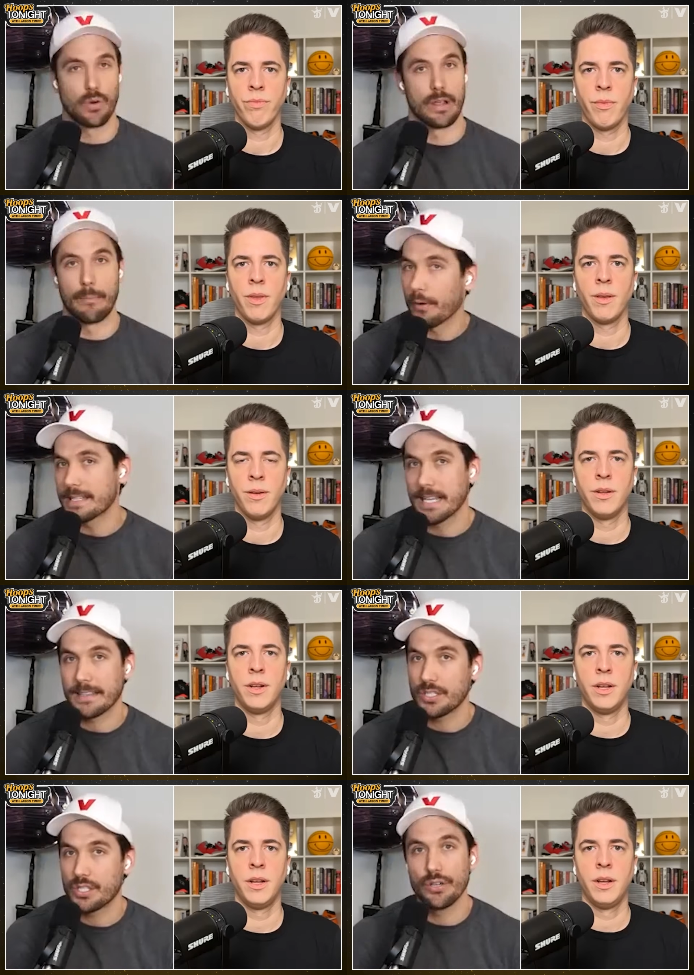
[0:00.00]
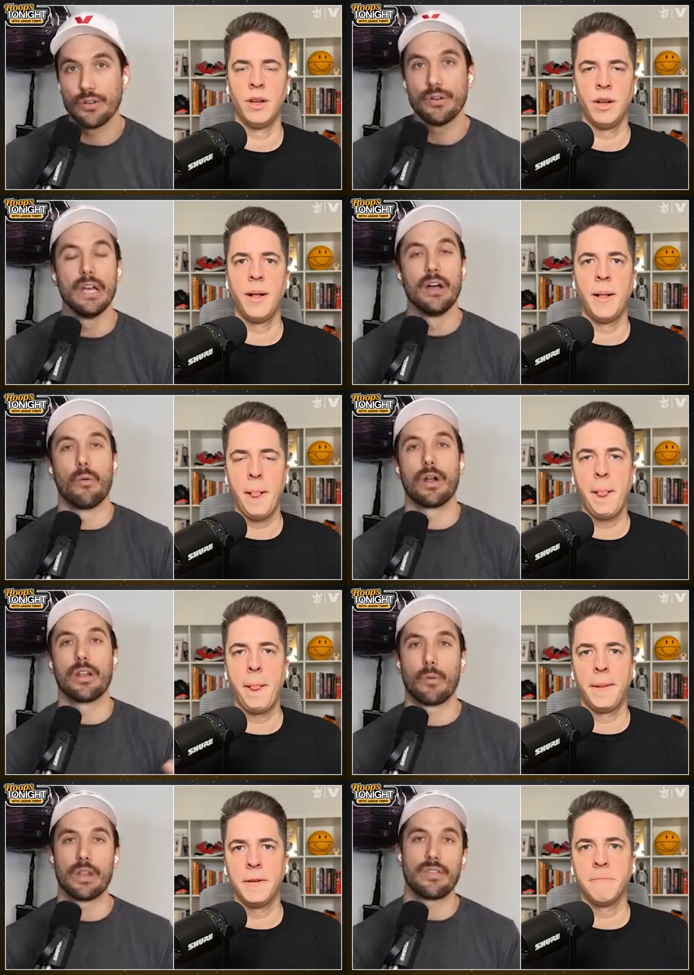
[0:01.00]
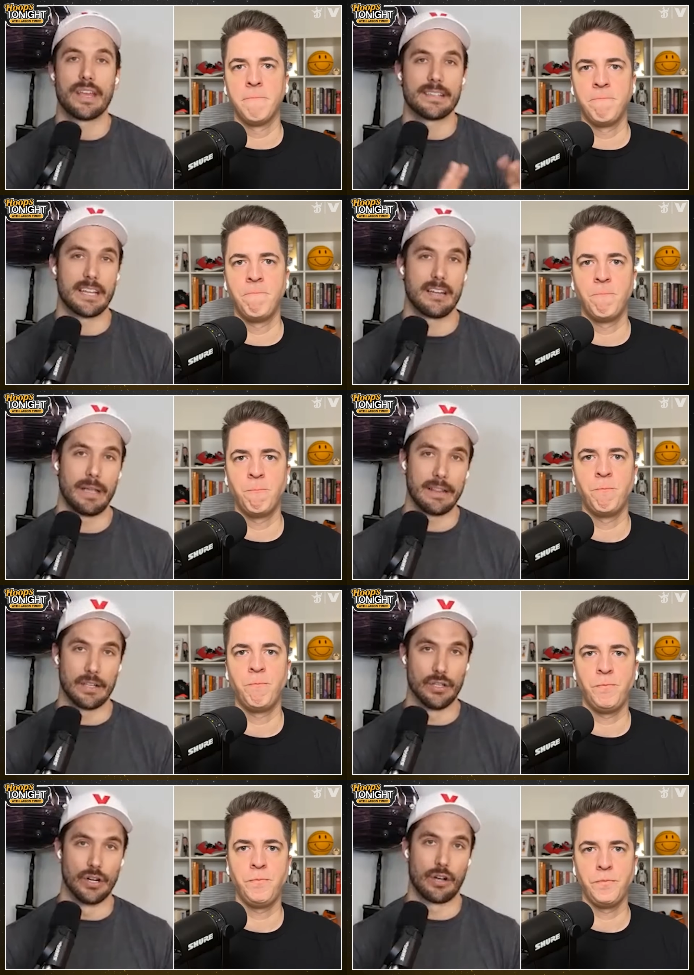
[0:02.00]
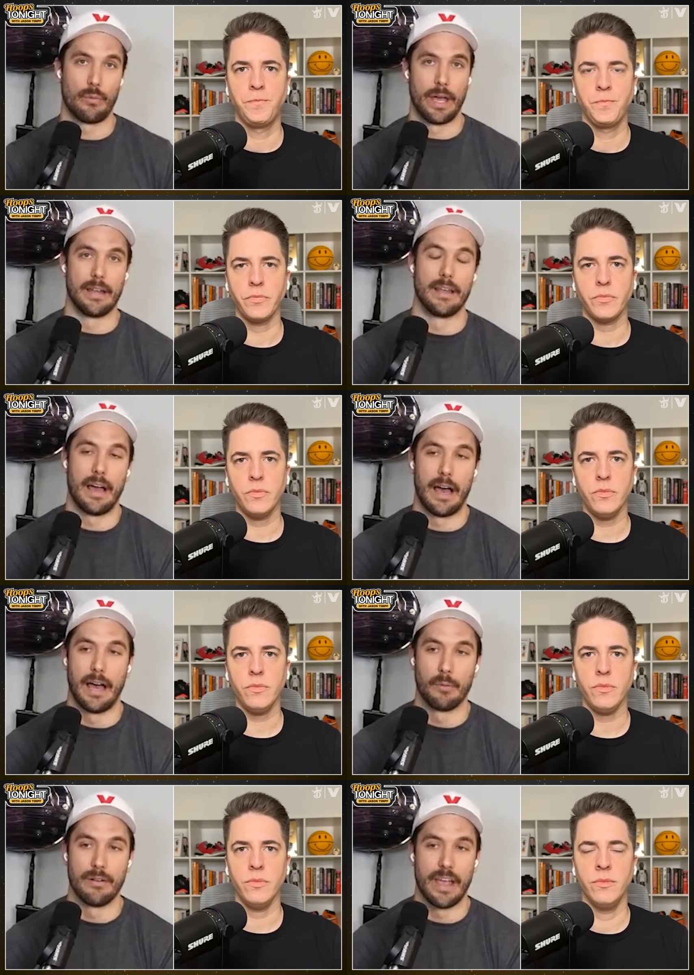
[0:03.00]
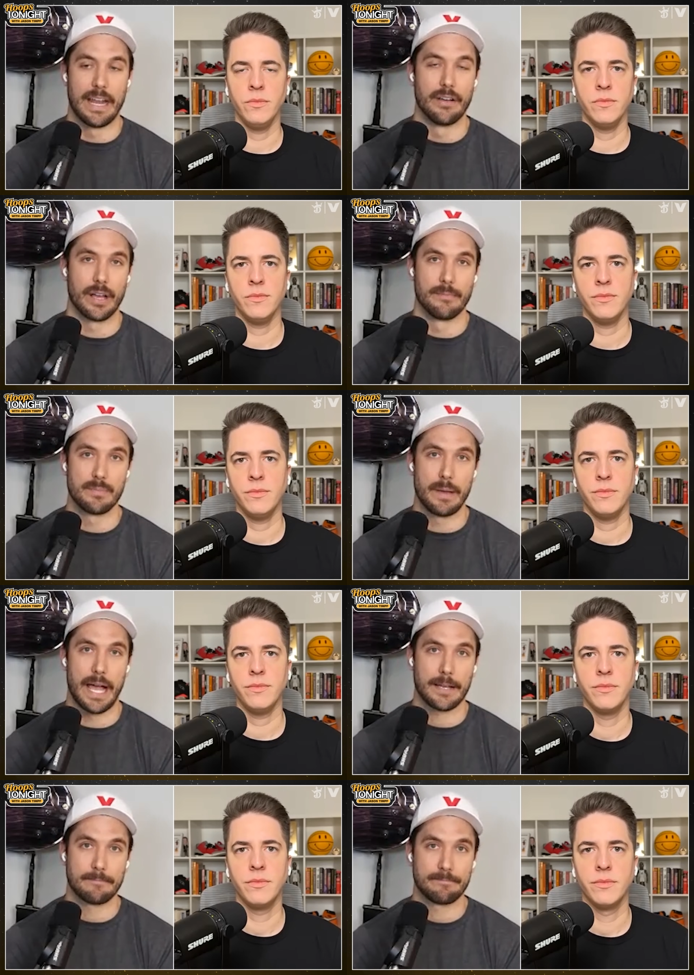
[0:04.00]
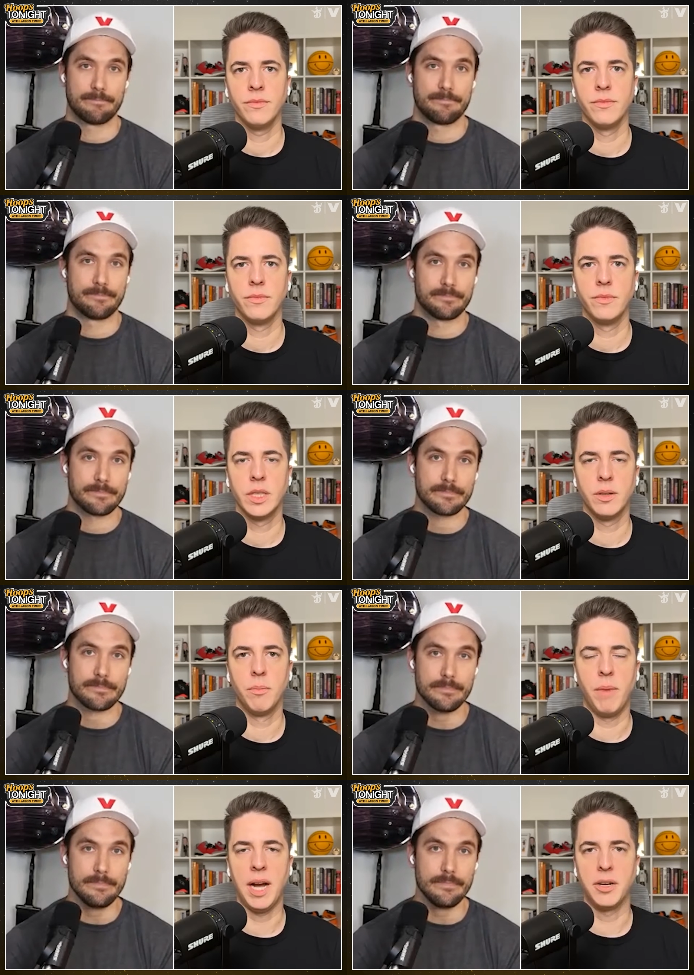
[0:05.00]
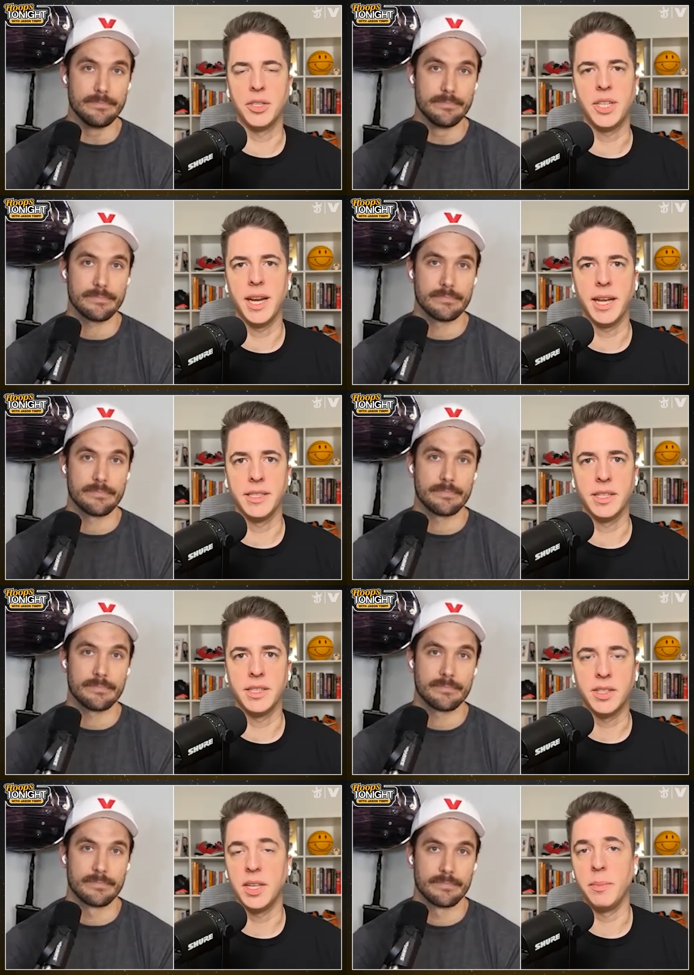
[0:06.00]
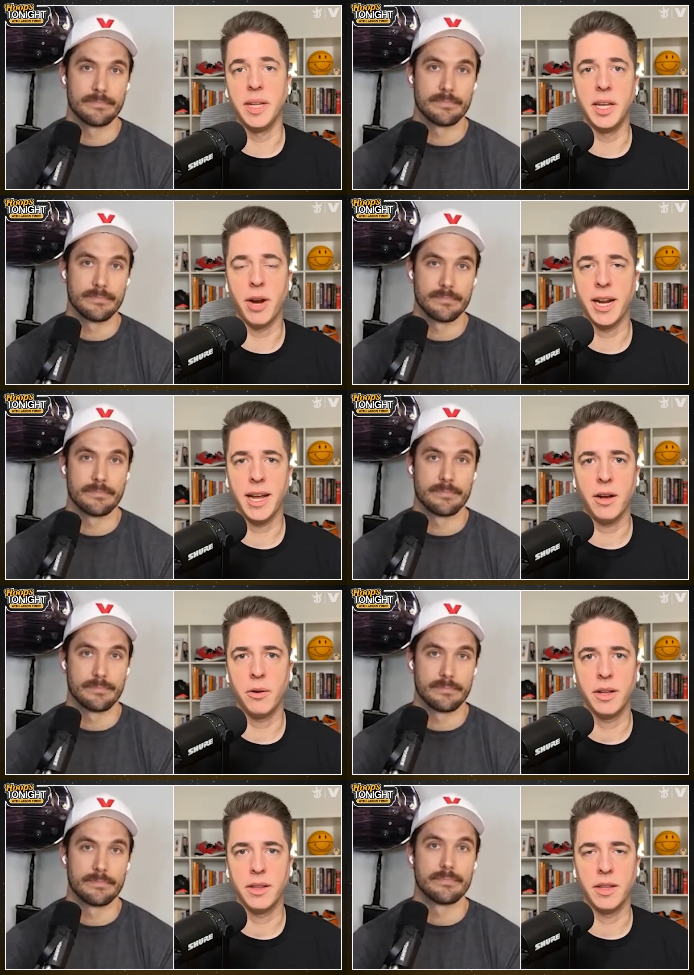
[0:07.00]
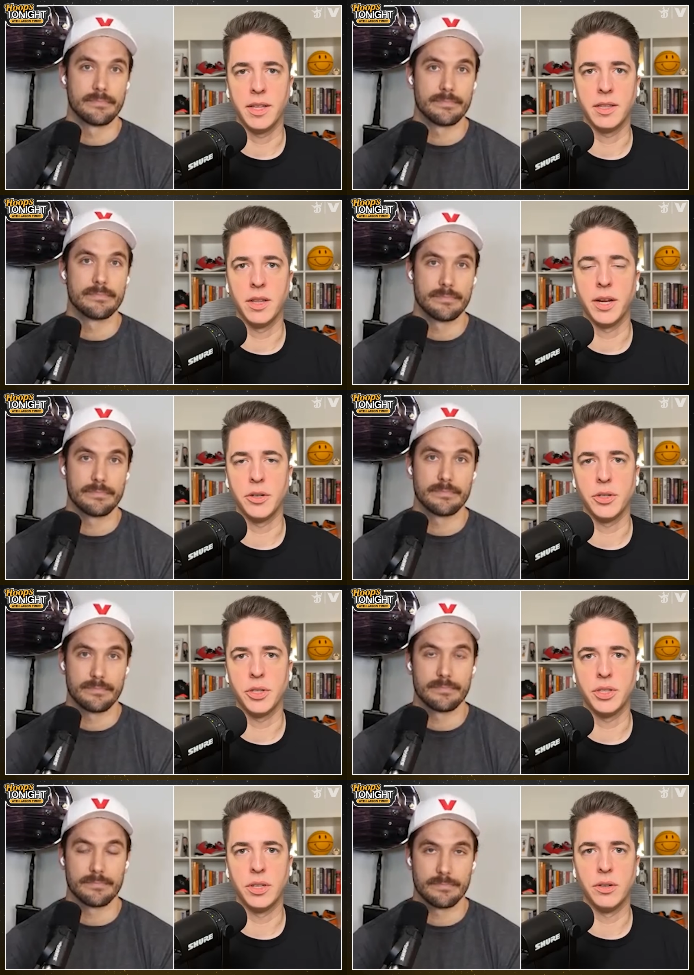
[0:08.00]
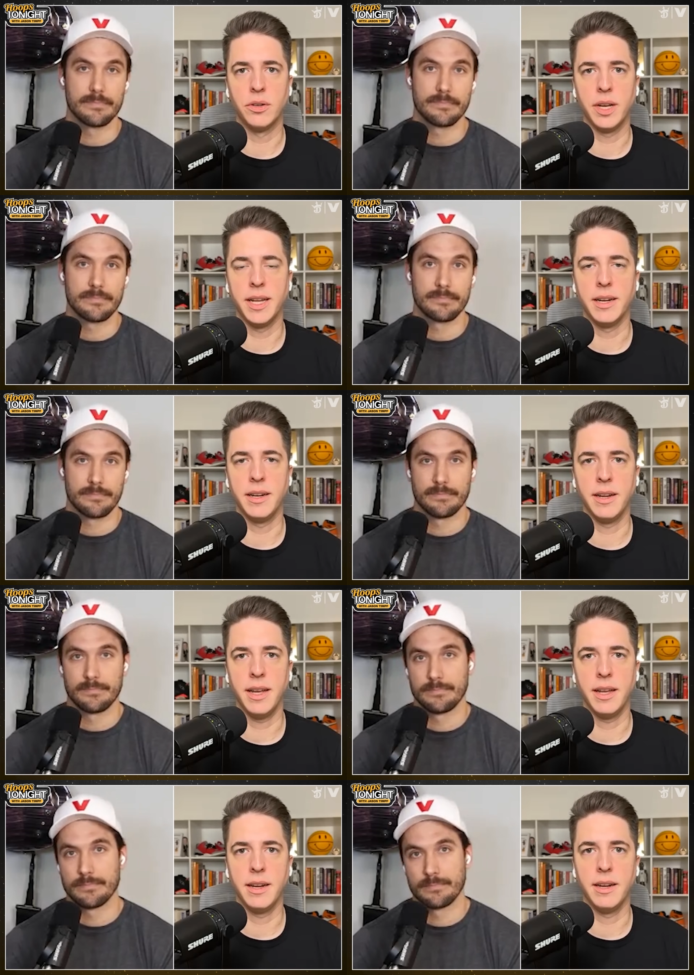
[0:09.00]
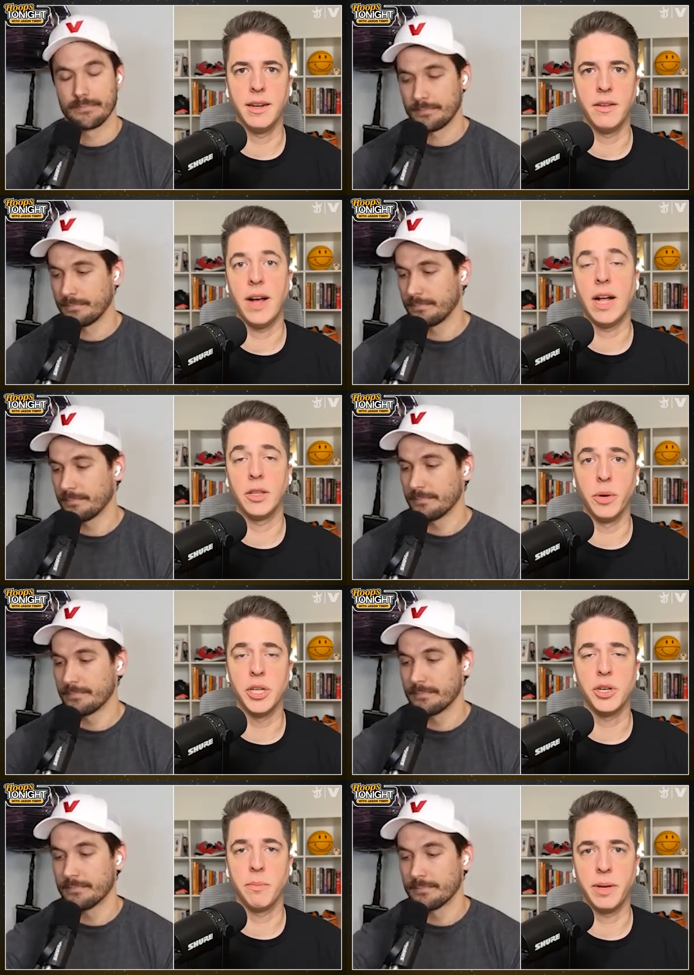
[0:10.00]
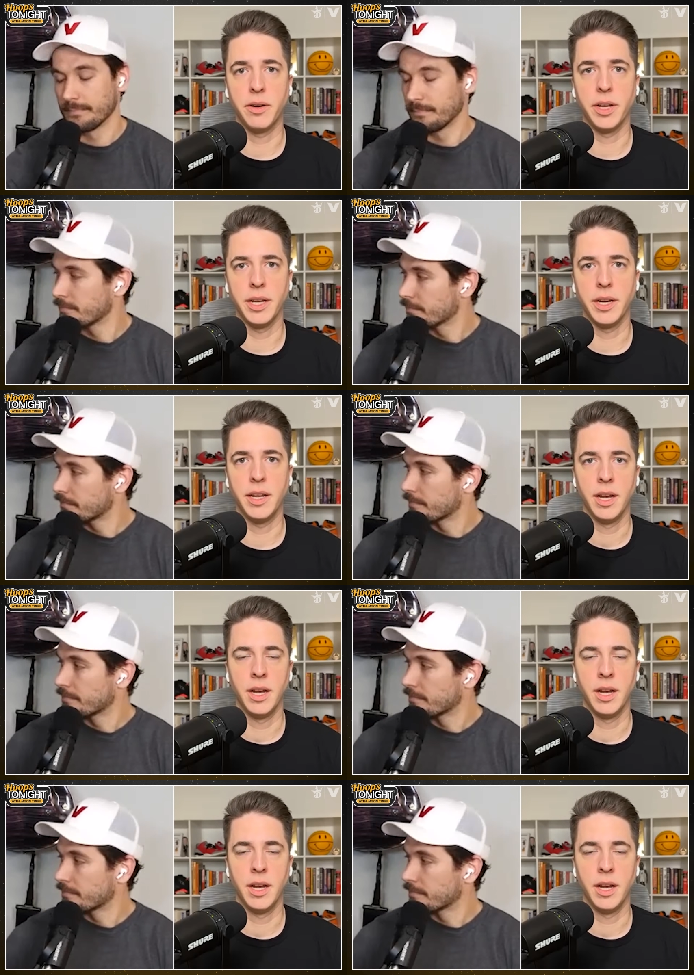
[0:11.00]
Speaker 1: Taurean Prince at the two? What do, what do you think is going to be the look when uh, when Vando comes back?
Speaker 2: My understanding is it's T B D right now. I think the Lakers are still in in evaluation period